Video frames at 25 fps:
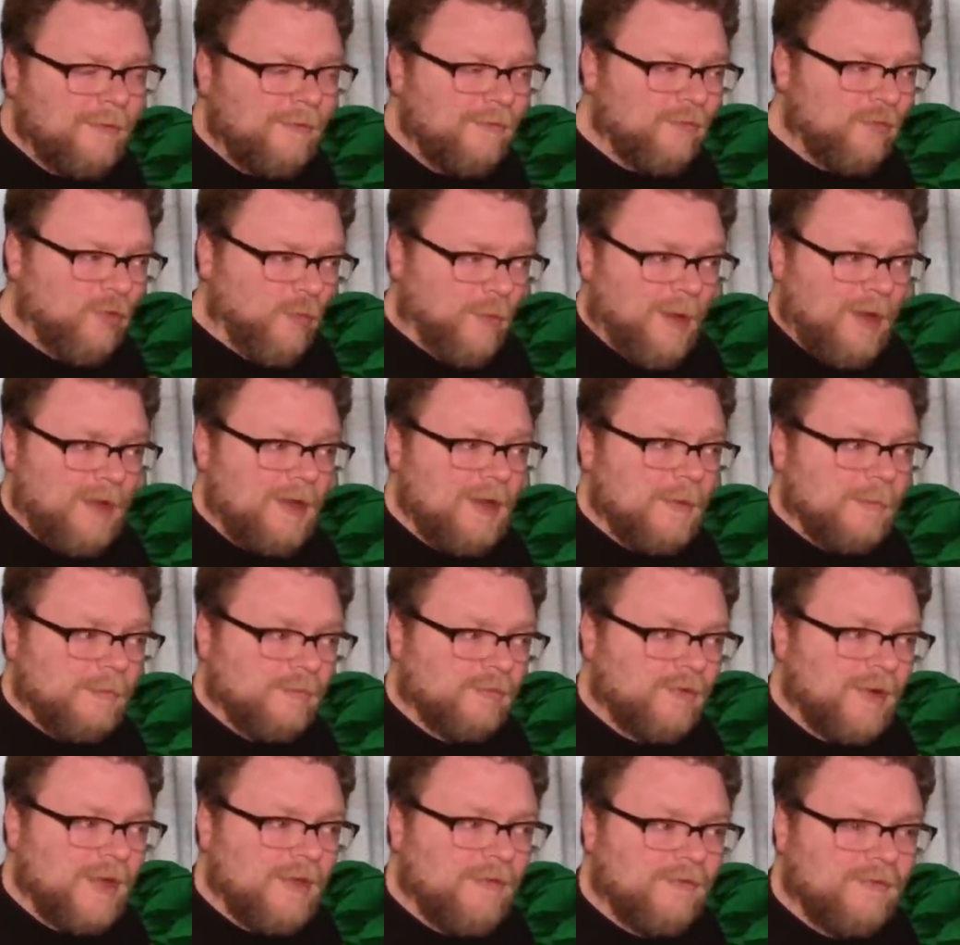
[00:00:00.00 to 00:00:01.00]

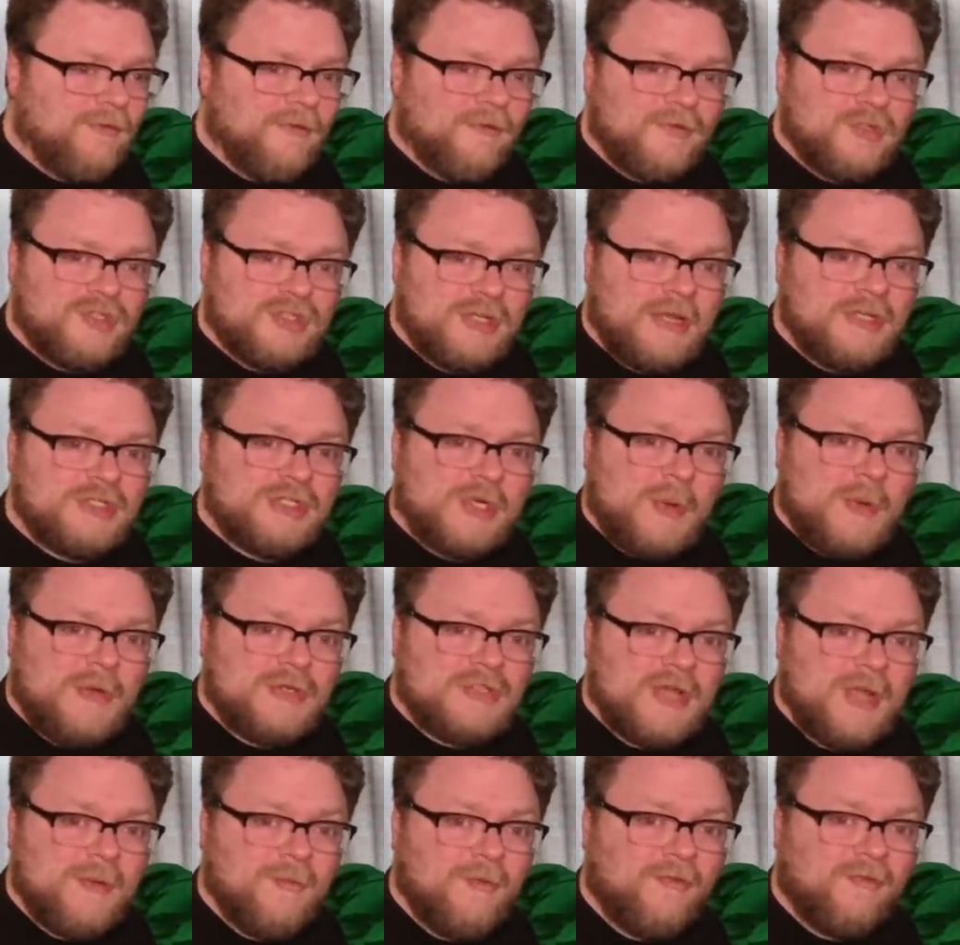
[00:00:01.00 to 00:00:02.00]
Stupendium dressed as J. Jonah
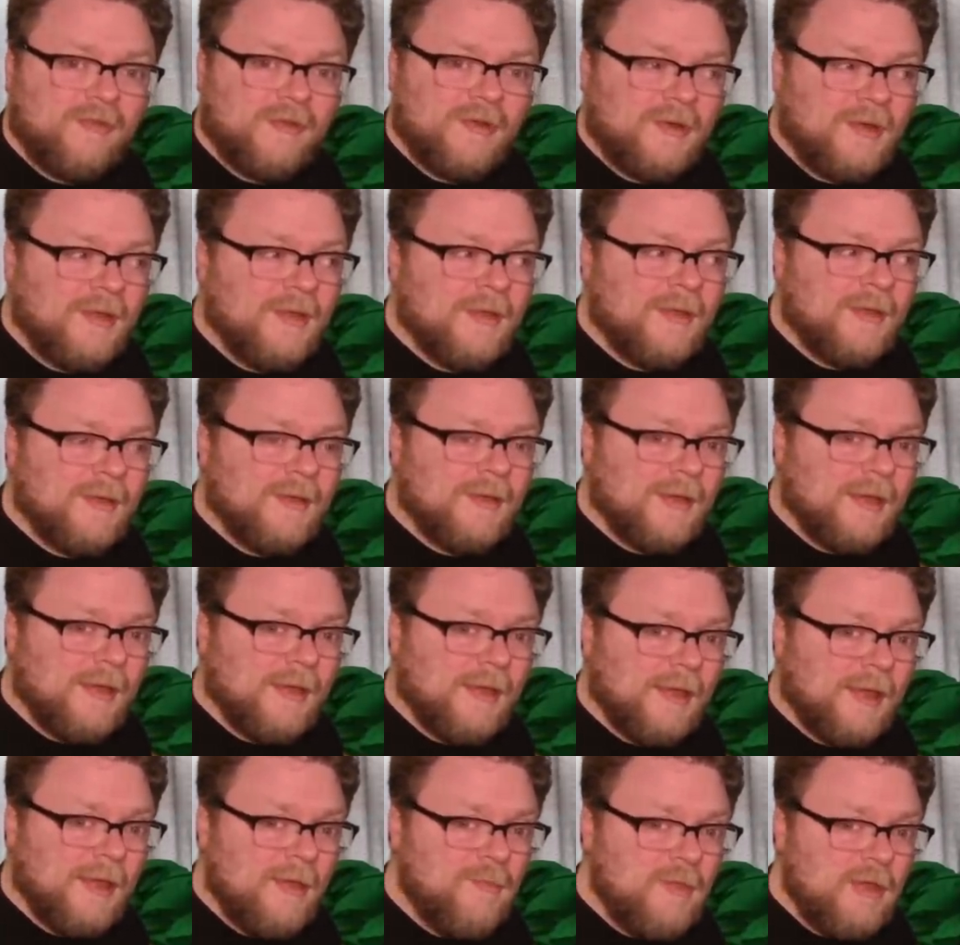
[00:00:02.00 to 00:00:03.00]
Jameson.
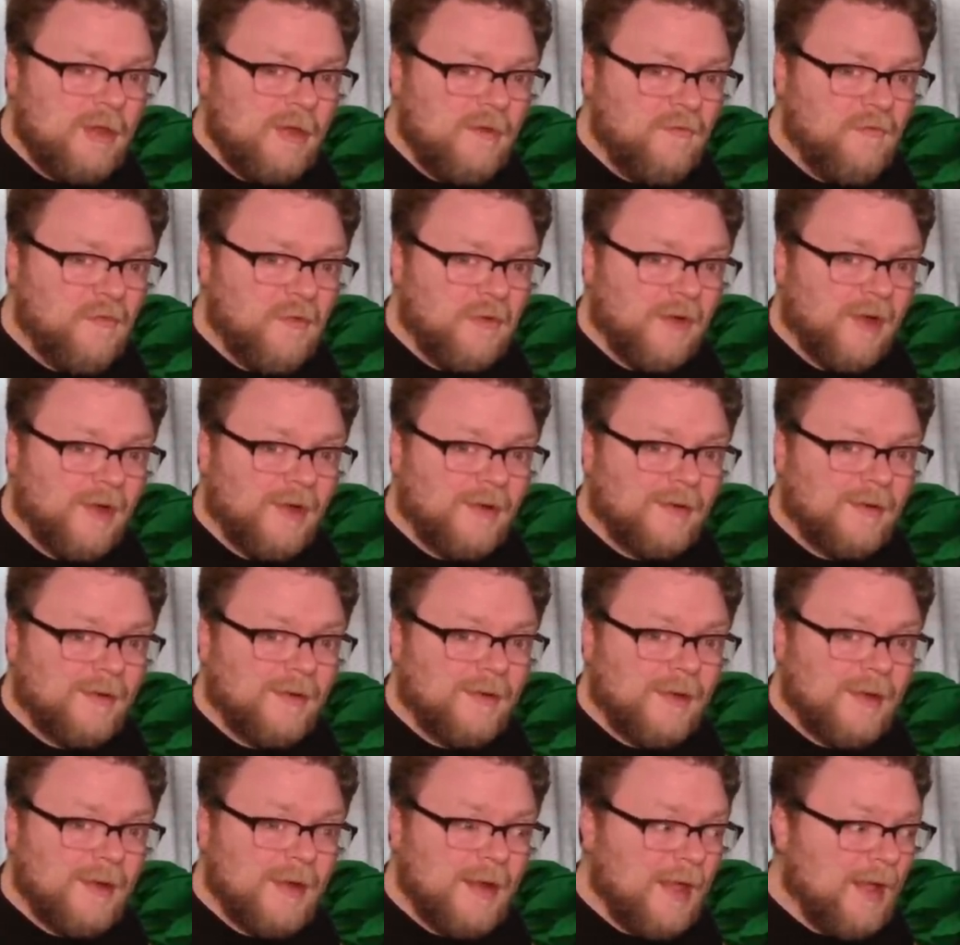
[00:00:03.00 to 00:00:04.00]
I'm here for it.
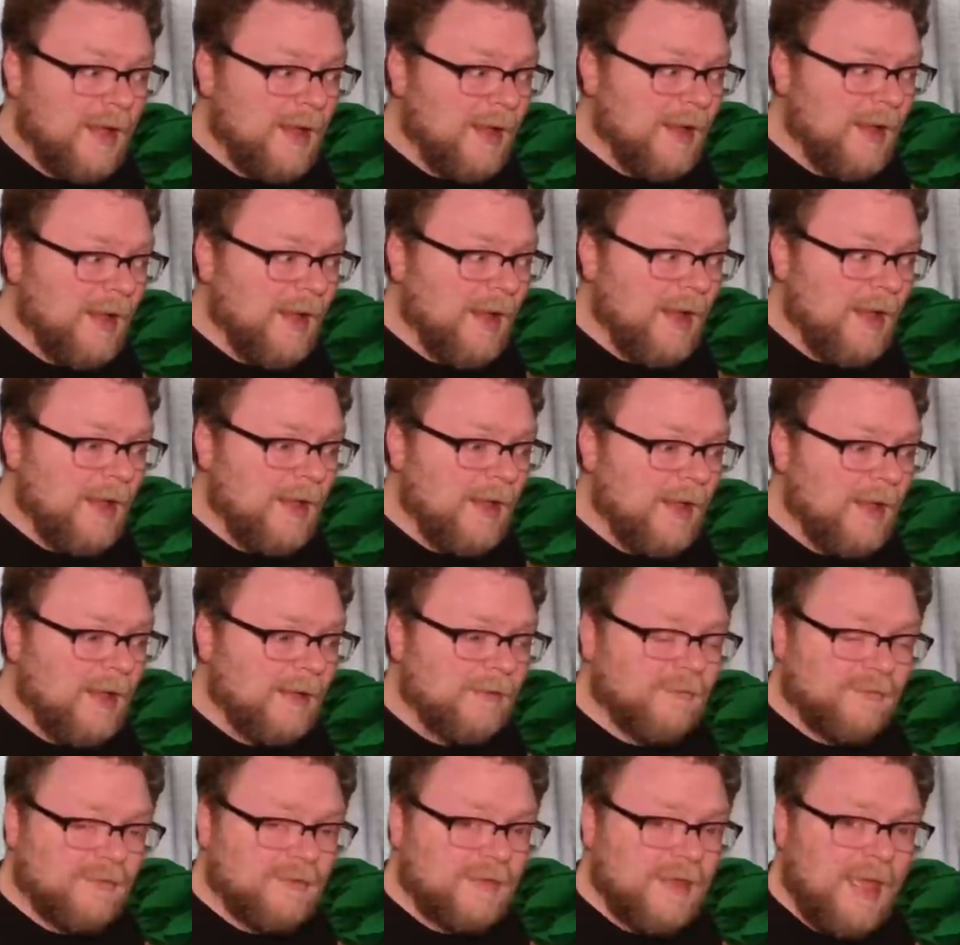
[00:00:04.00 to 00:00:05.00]

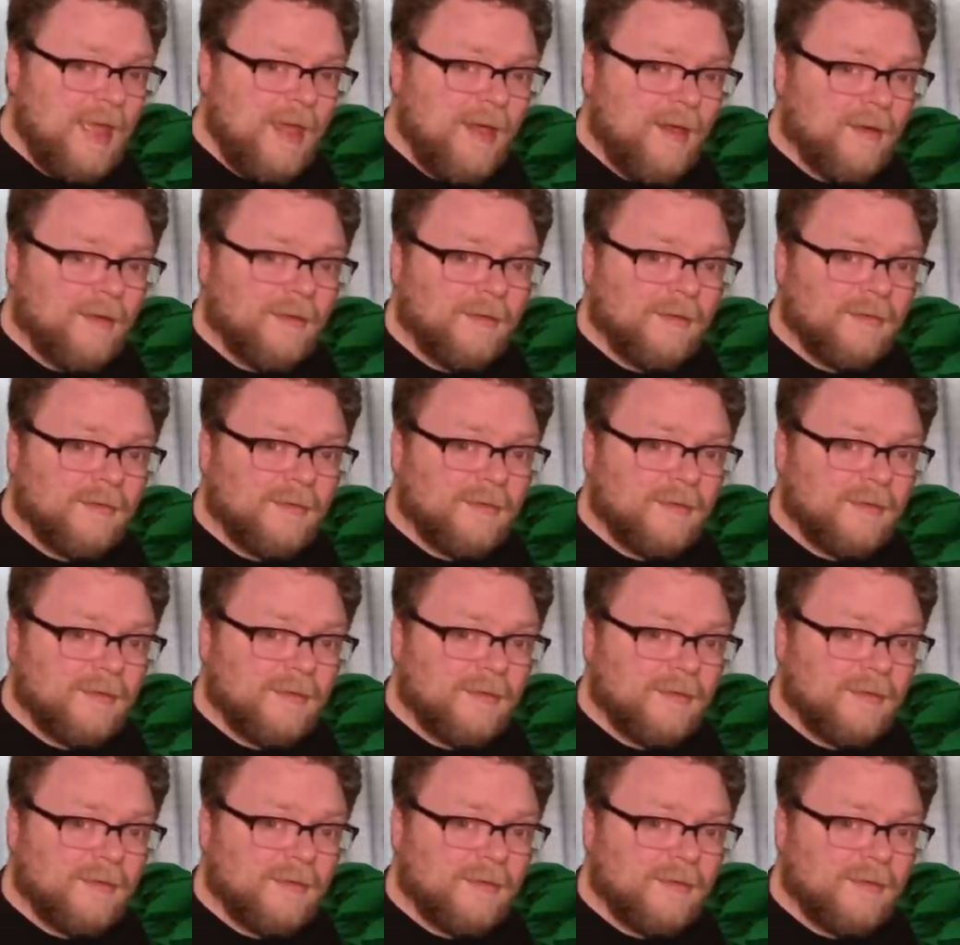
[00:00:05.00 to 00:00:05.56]
Yeah.